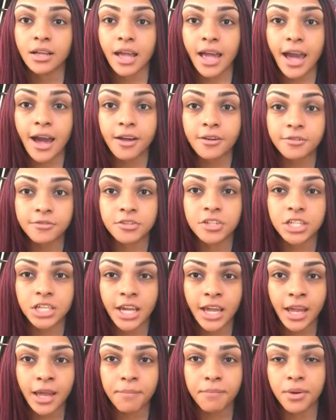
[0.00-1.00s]
out of
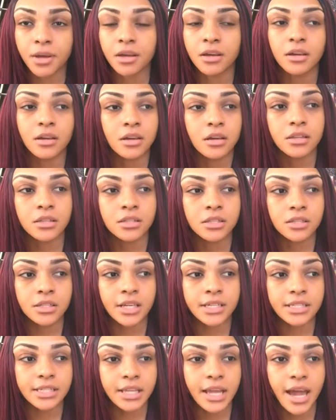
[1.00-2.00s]
shape,
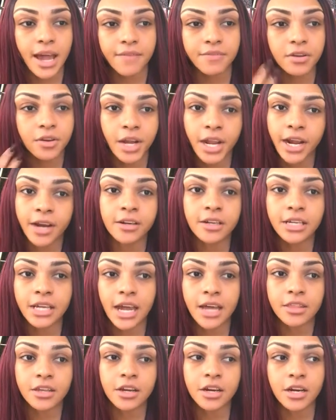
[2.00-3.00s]
doesn't have their hair
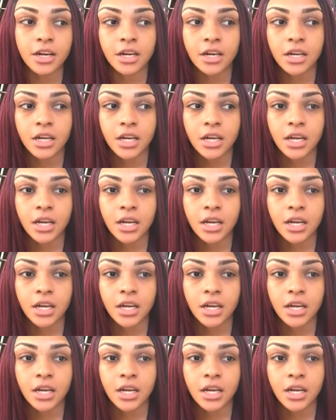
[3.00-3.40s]
together,